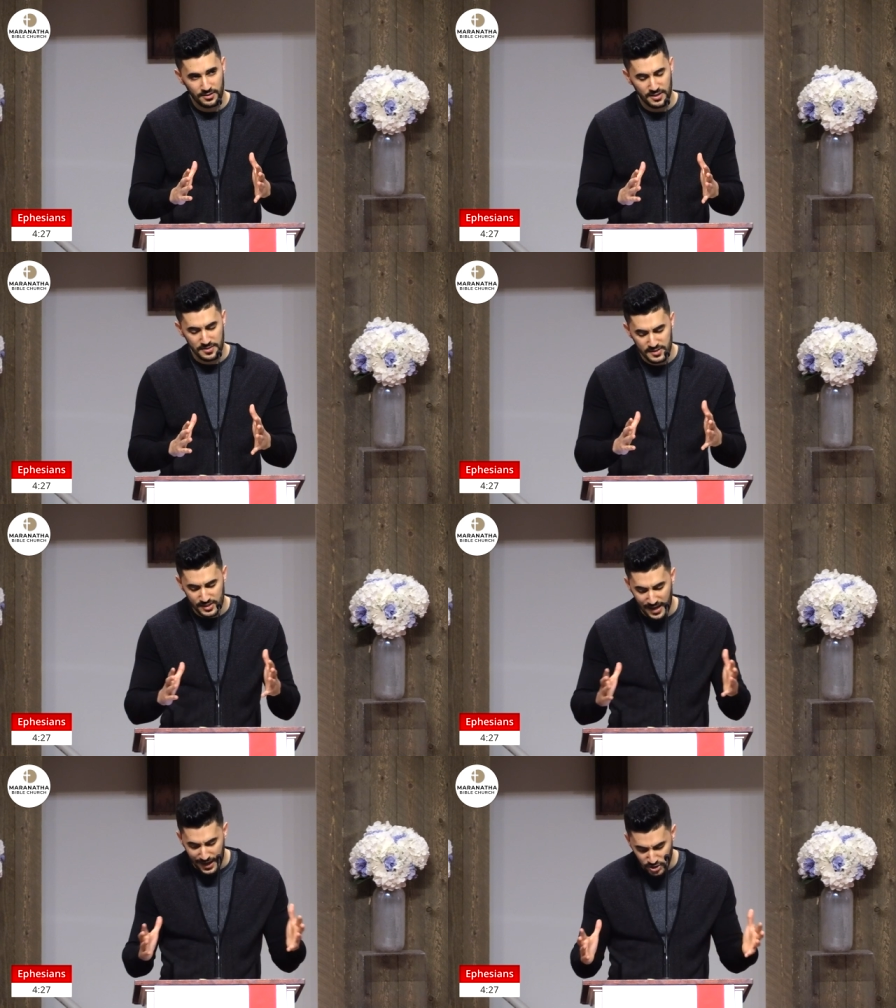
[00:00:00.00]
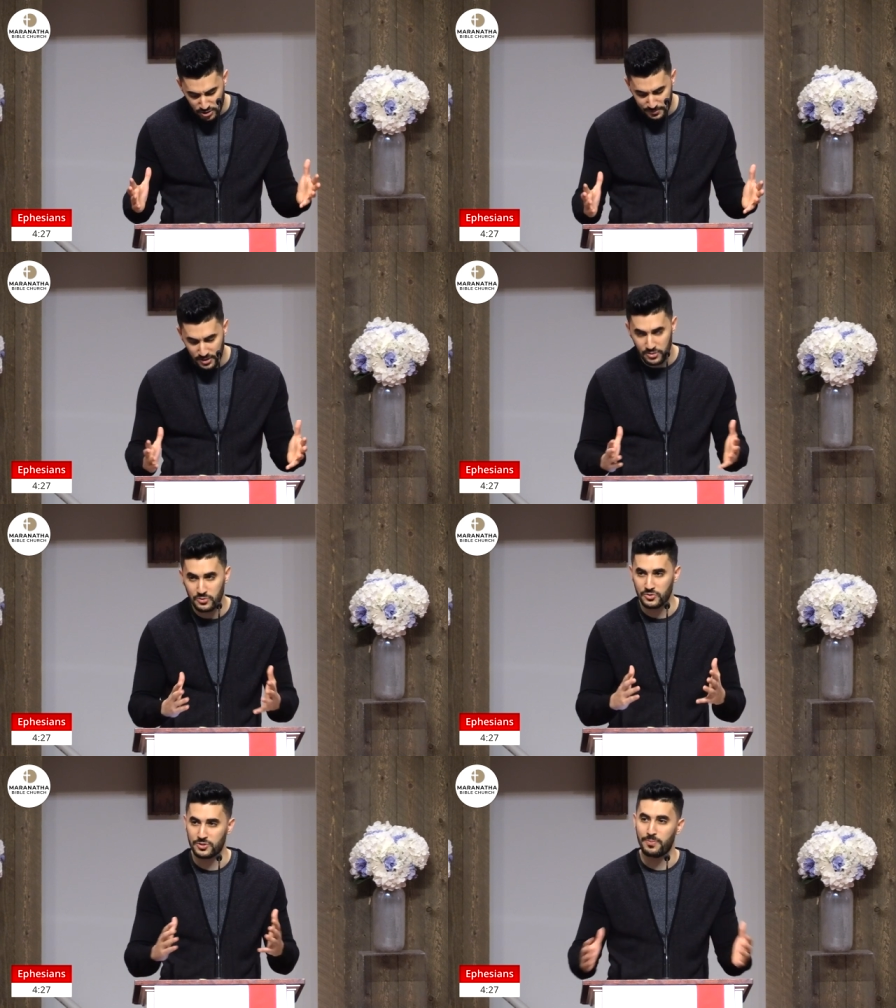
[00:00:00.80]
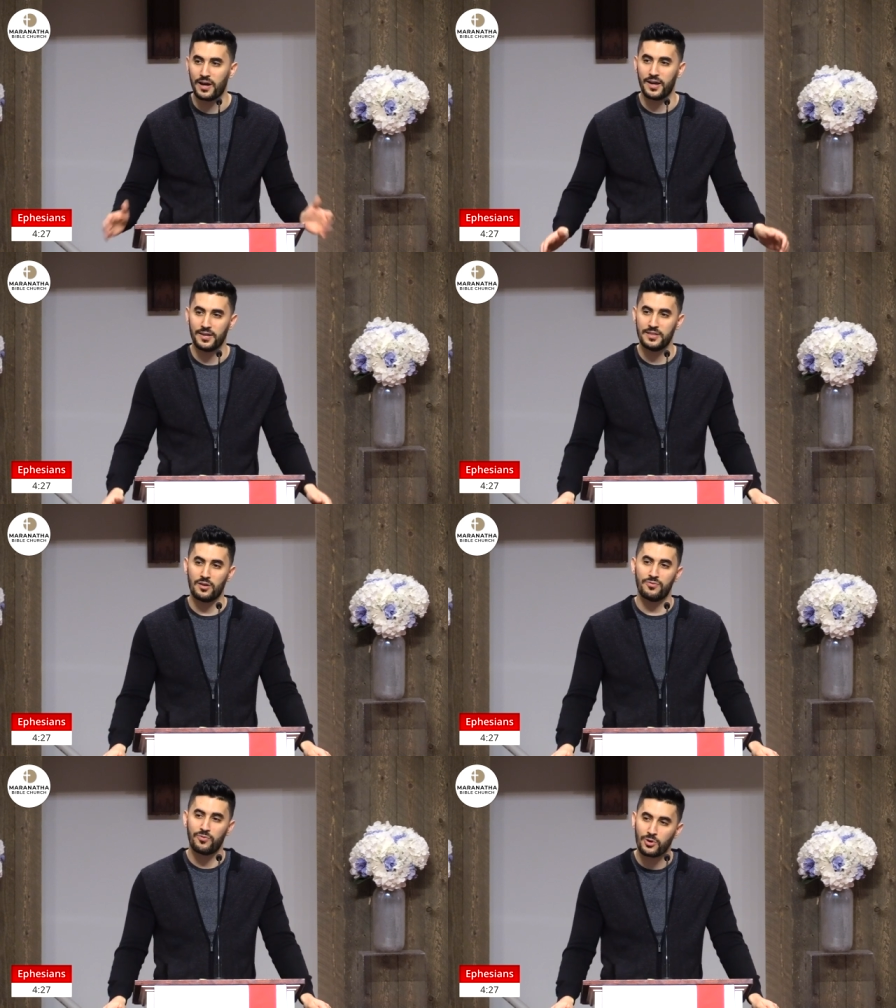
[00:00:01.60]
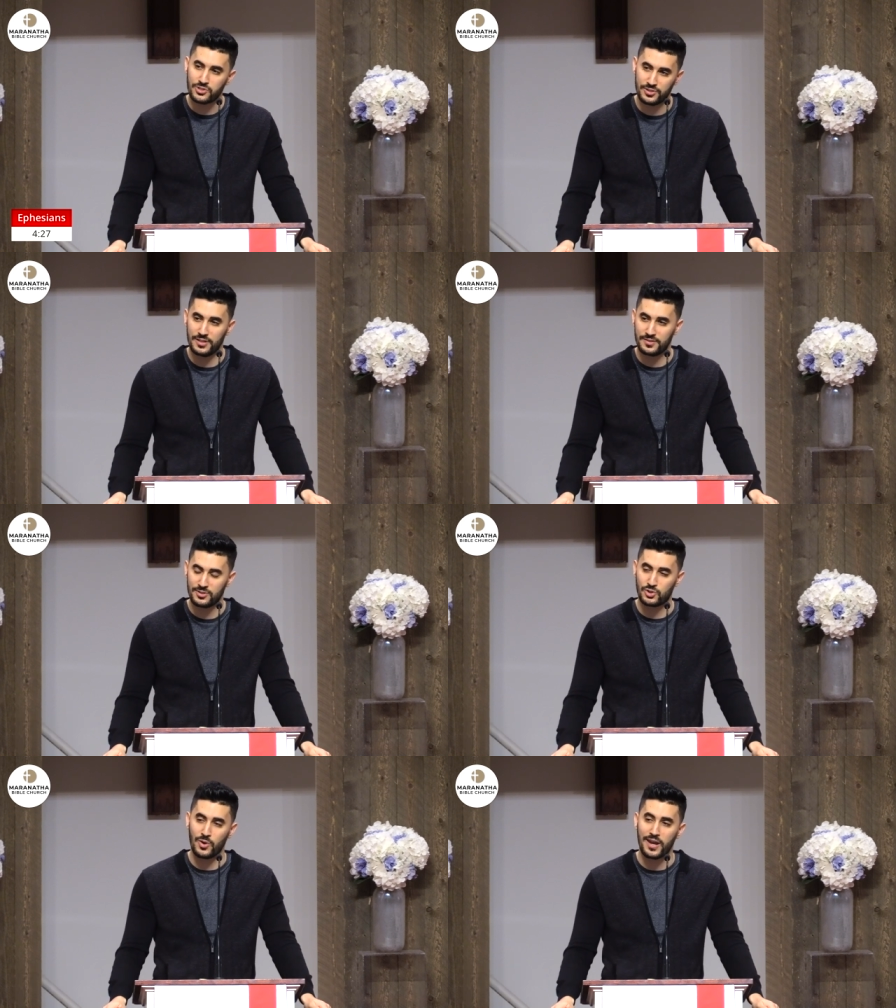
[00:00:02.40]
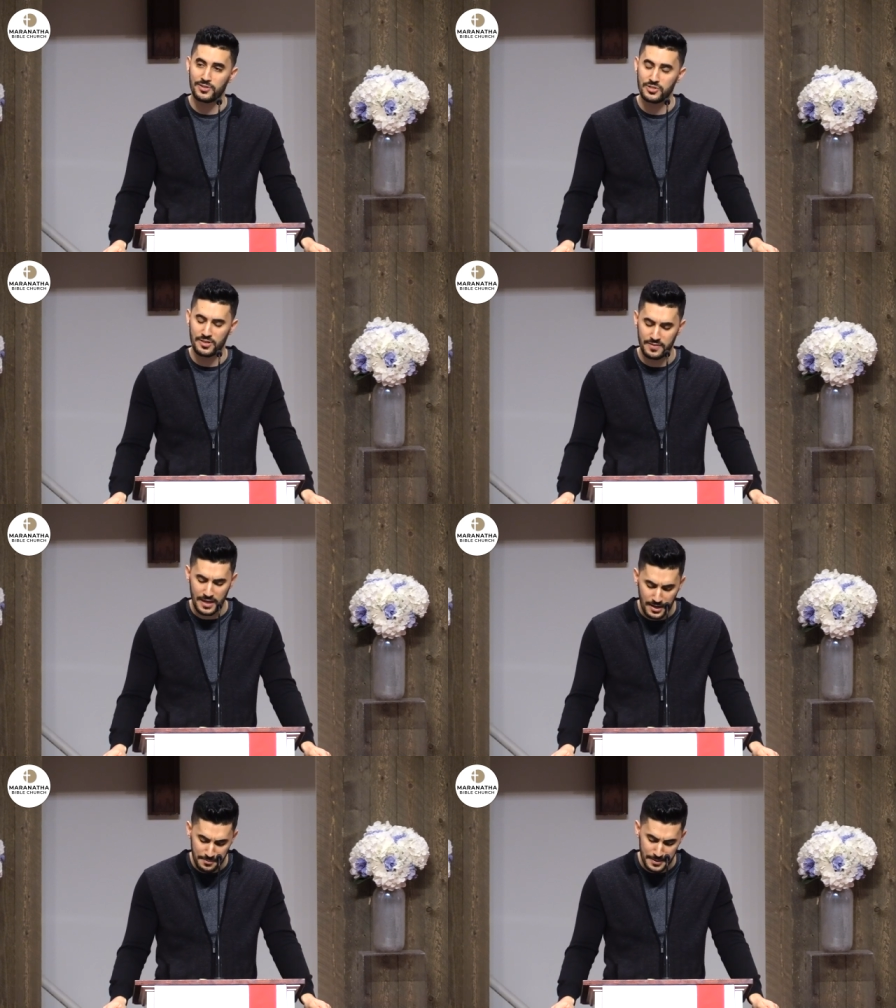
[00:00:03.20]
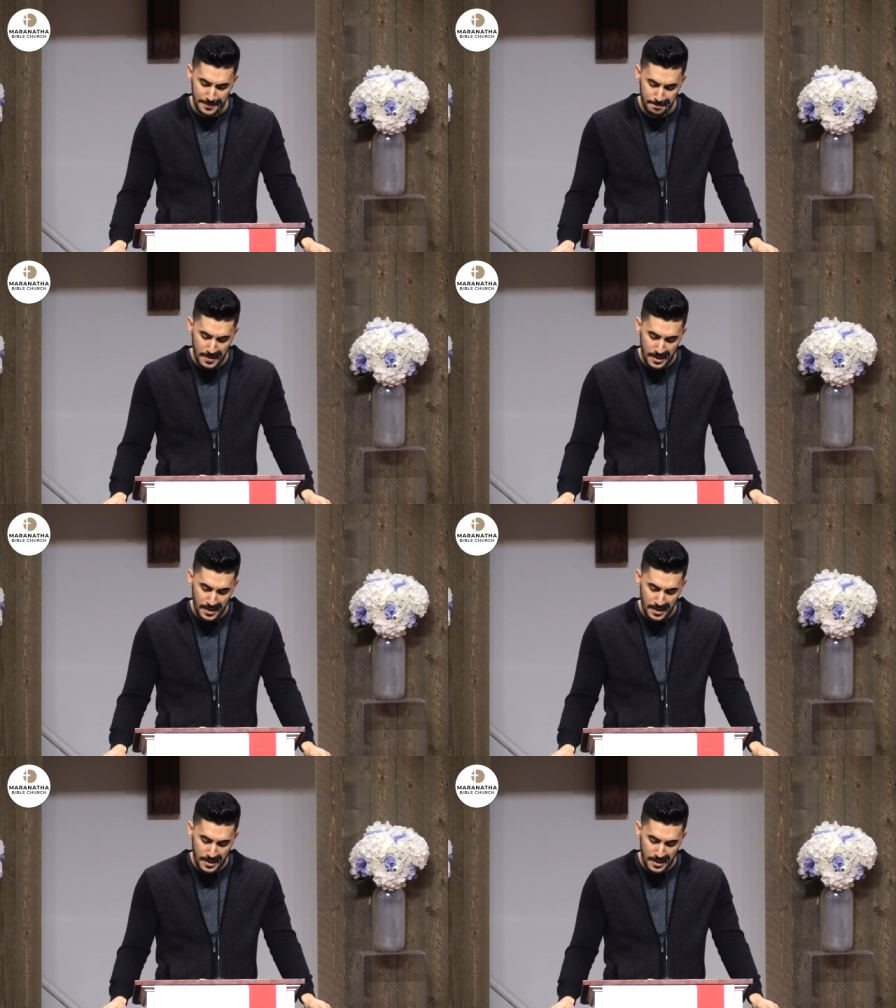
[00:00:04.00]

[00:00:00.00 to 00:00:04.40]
then this can actually be used by the unfortunate strategies of the enemy.